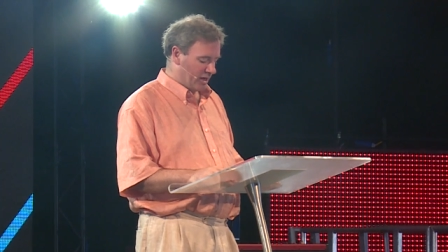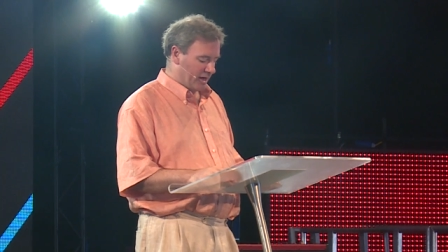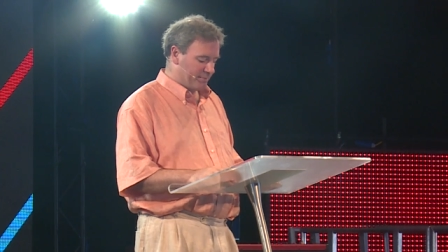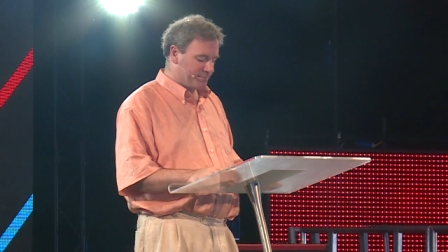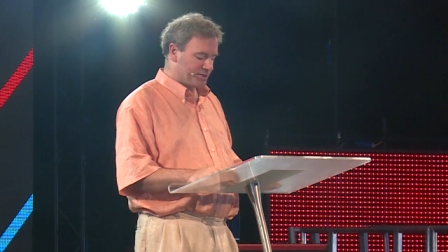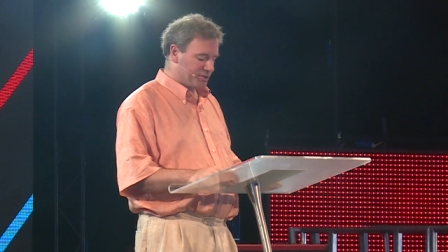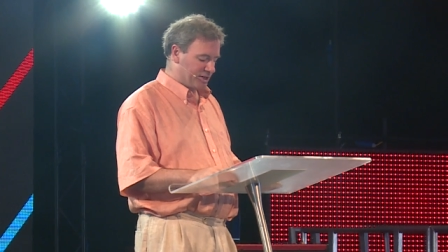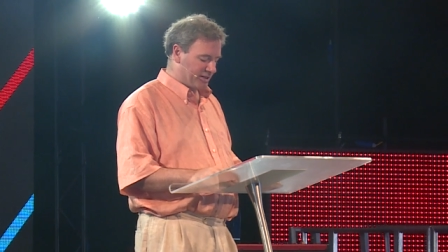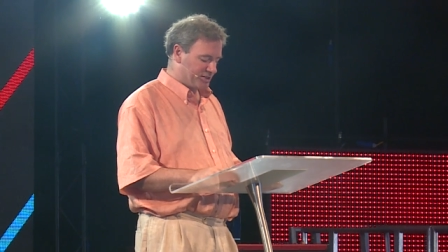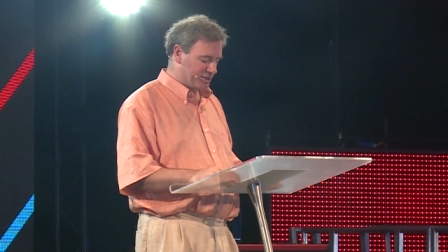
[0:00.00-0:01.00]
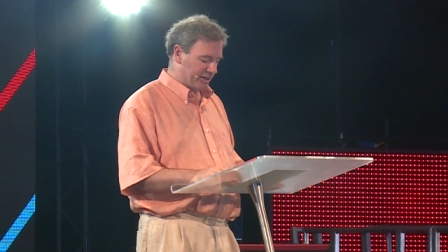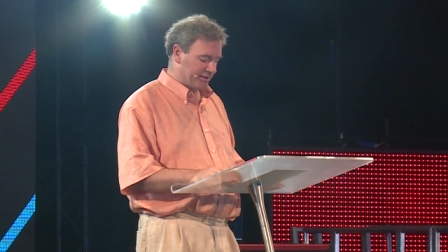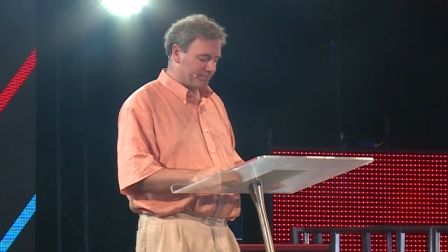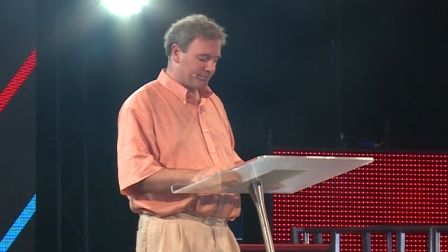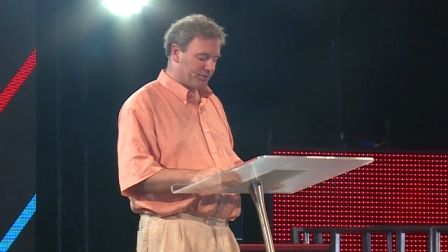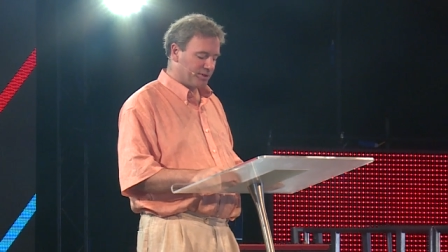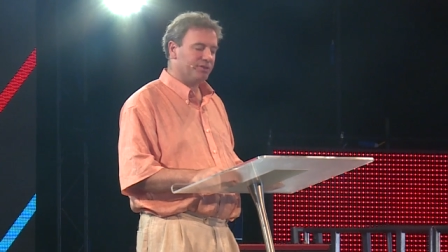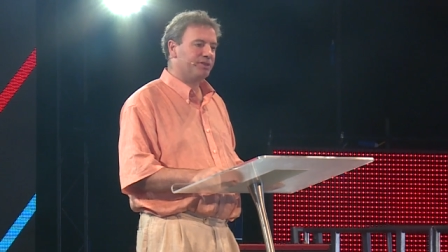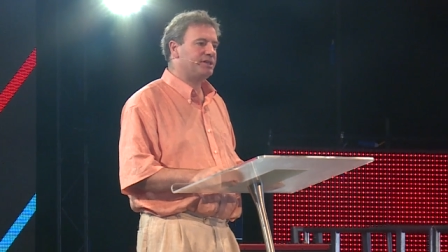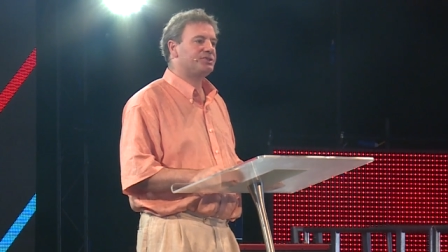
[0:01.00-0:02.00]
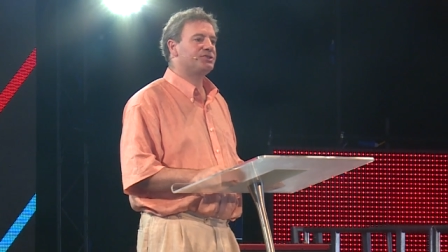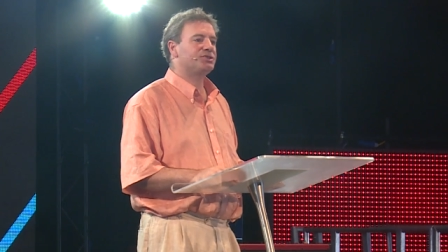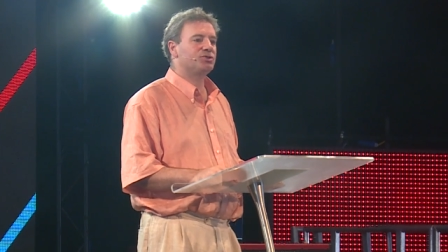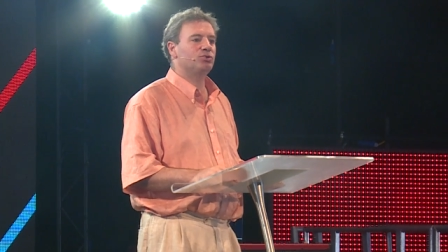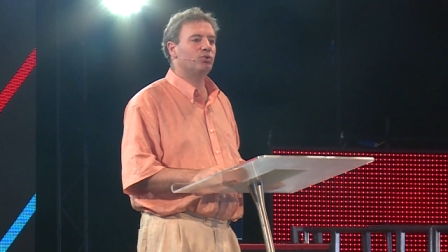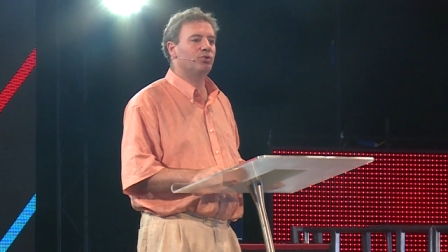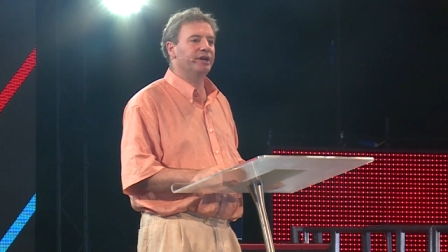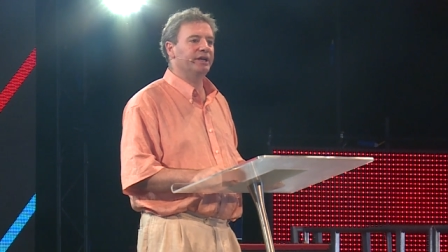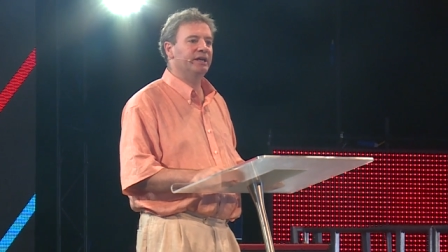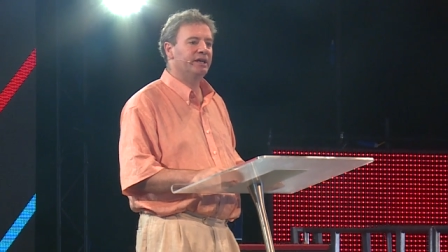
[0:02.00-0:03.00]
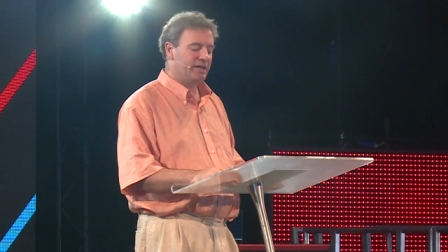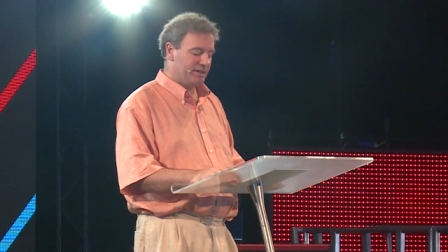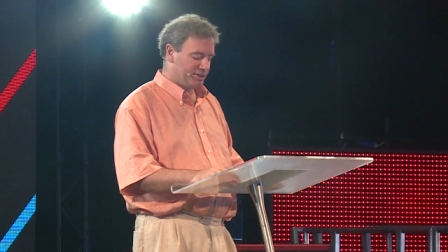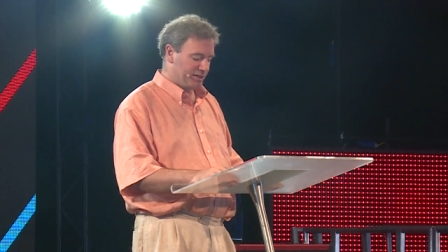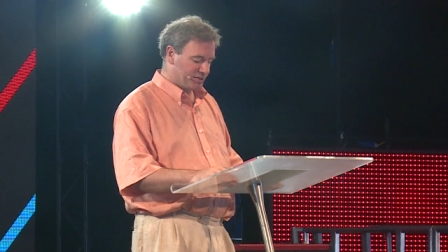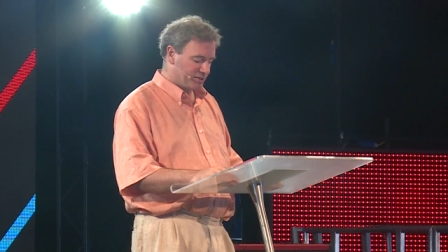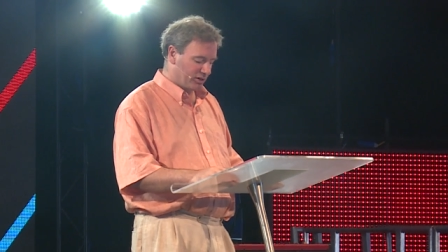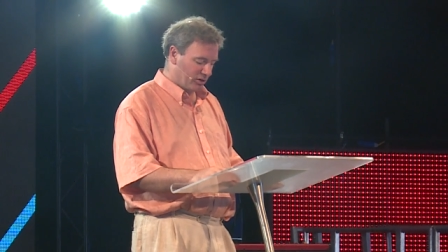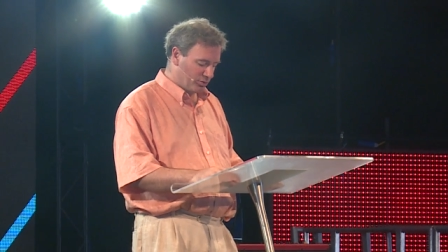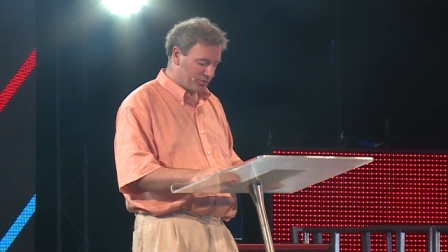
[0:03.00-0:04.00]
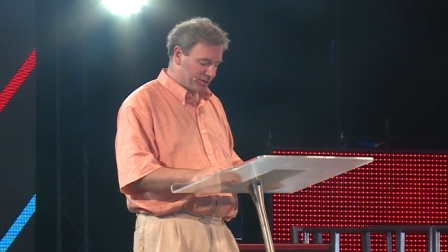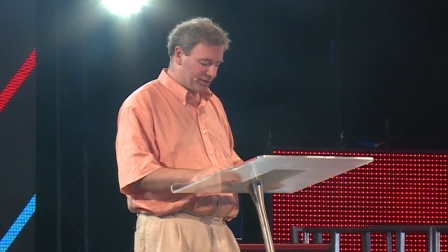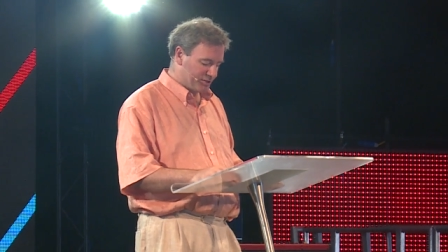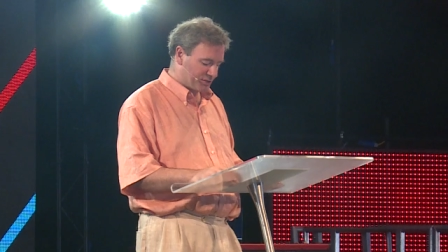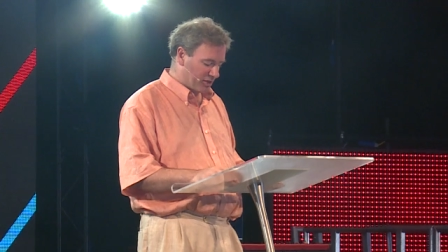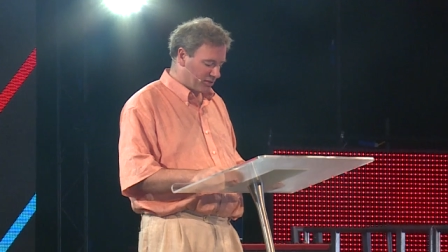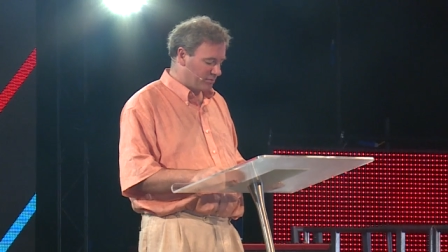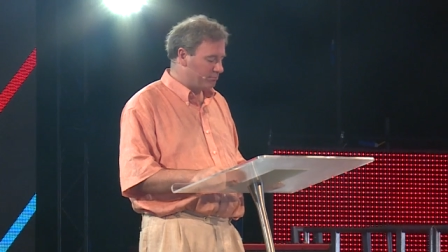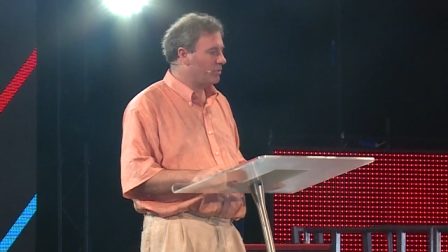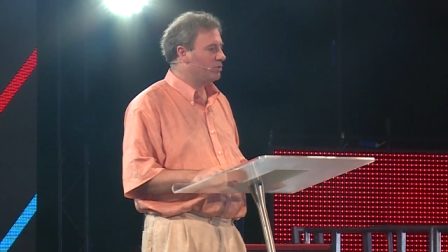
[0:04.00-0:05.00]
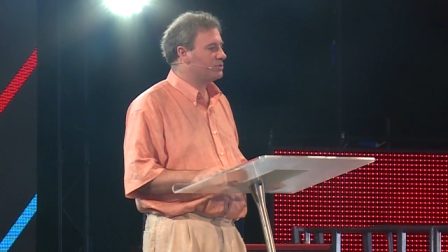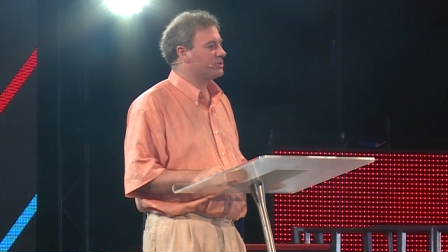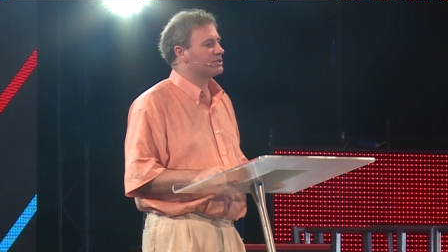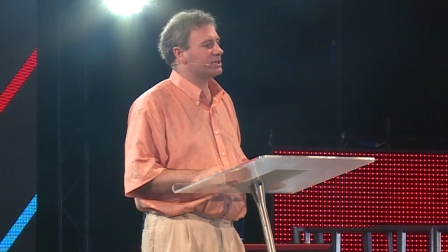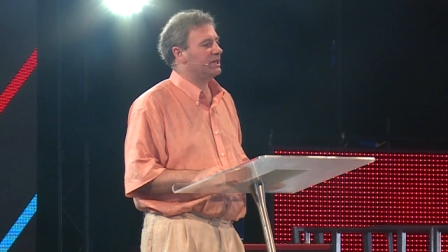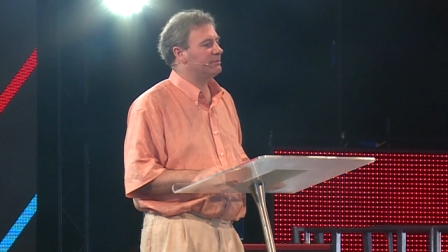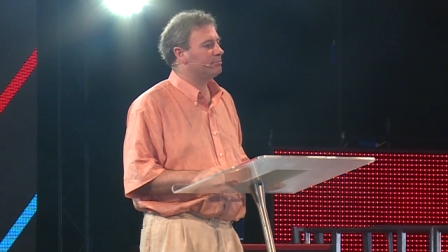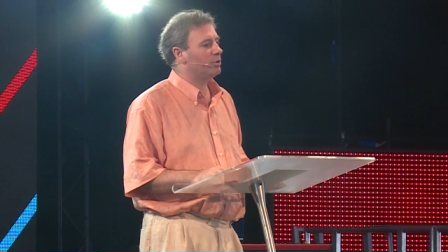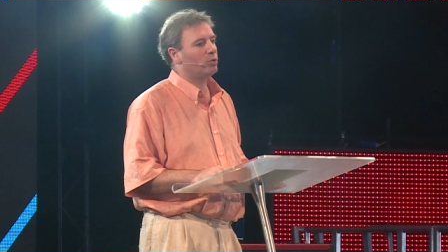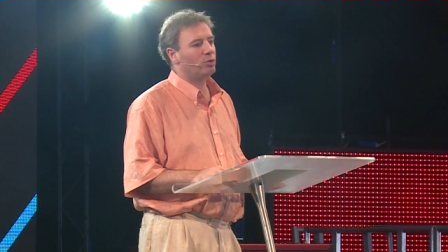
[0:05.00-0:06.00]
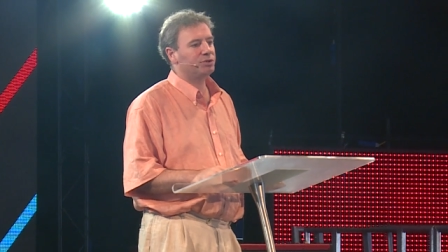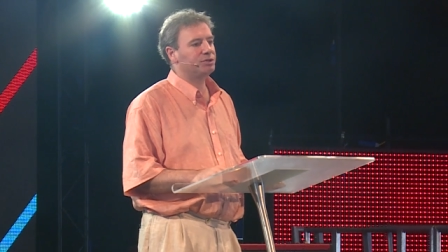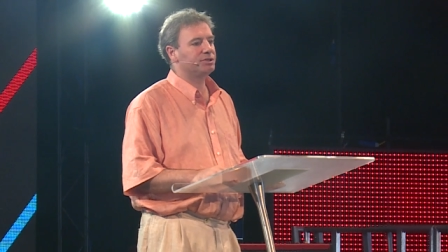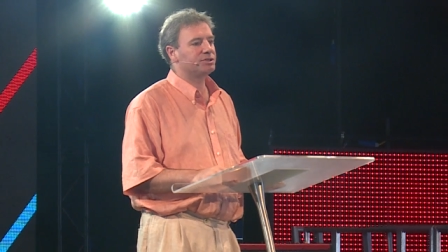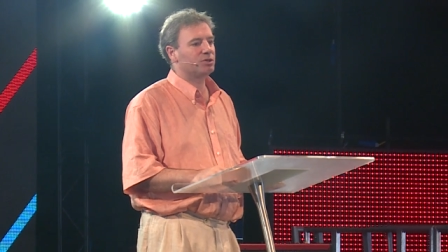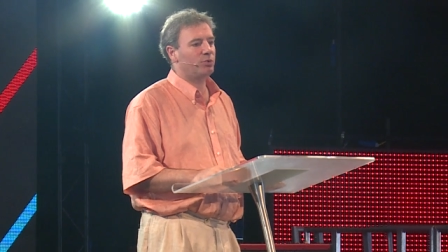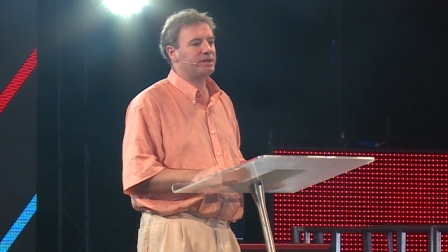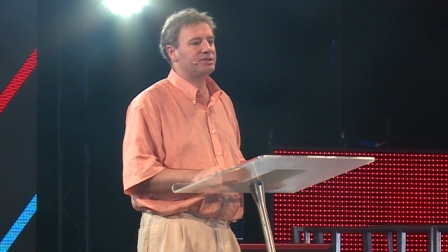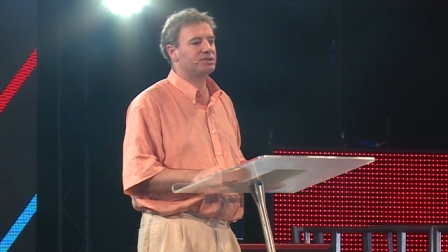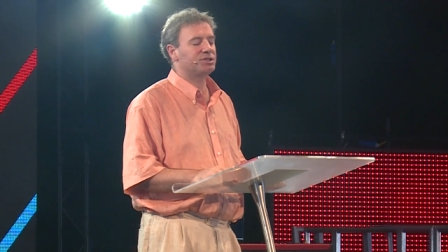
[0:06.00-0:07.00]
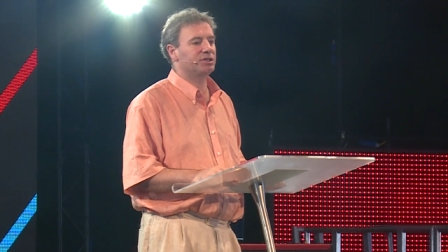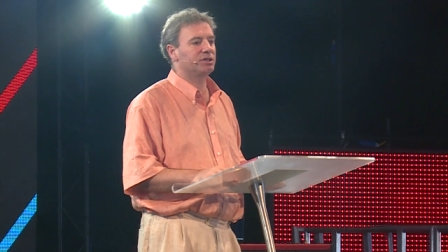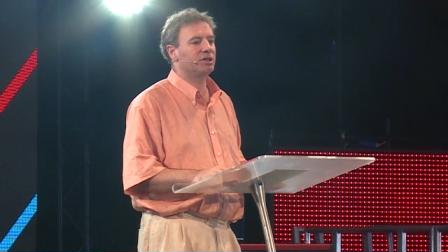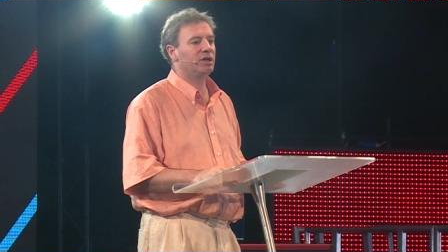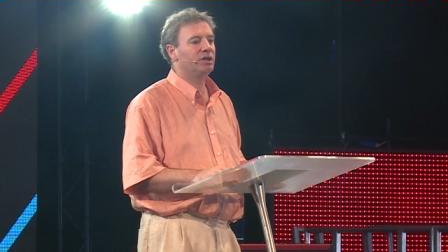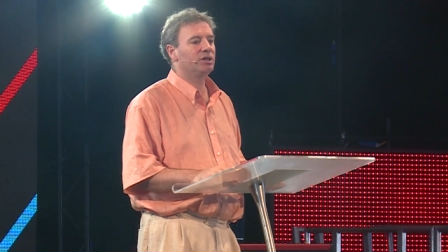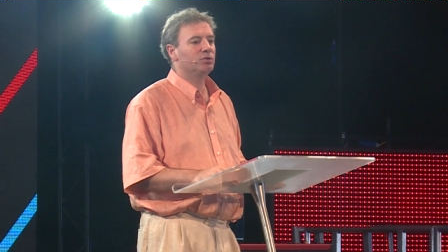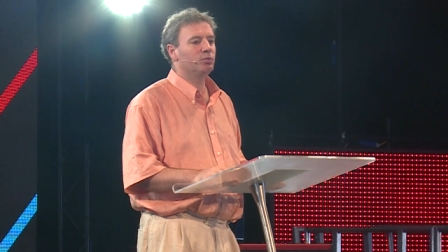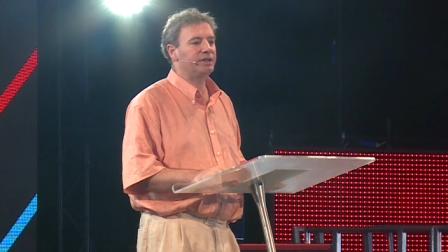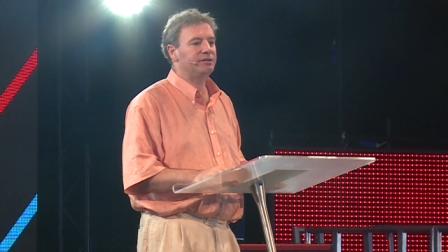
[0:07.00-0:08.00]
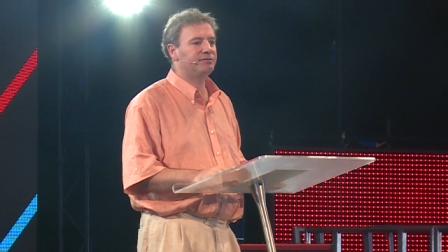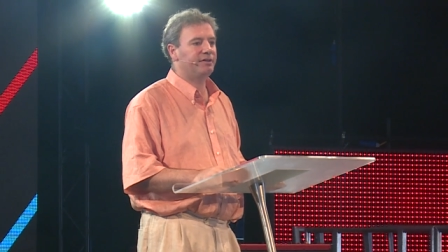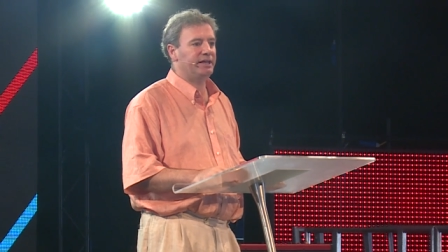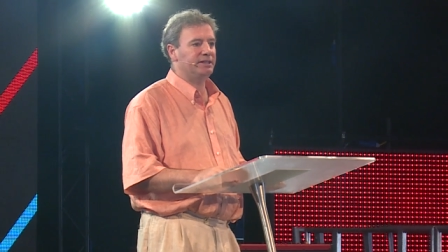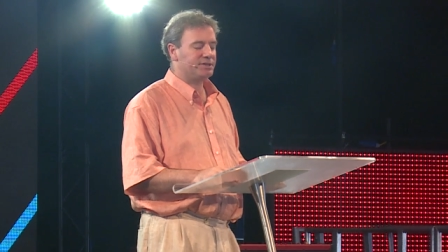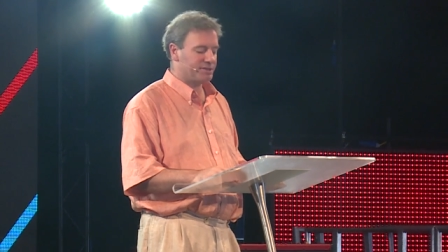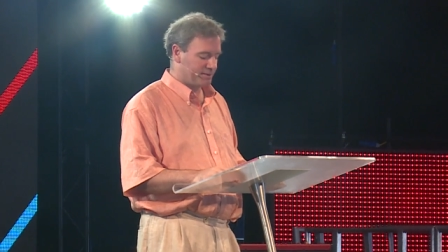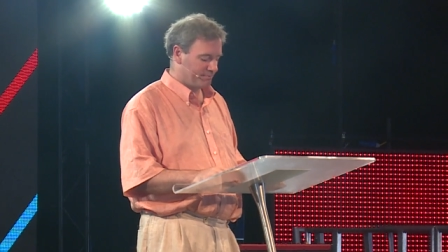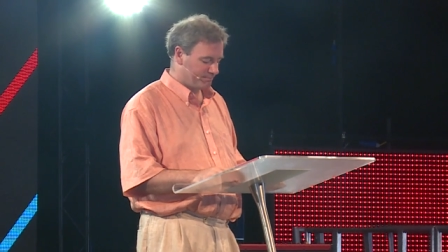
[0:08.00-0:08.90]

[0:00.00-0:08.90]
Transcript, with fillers: I'm suggesting that this story discloses the most important question we face.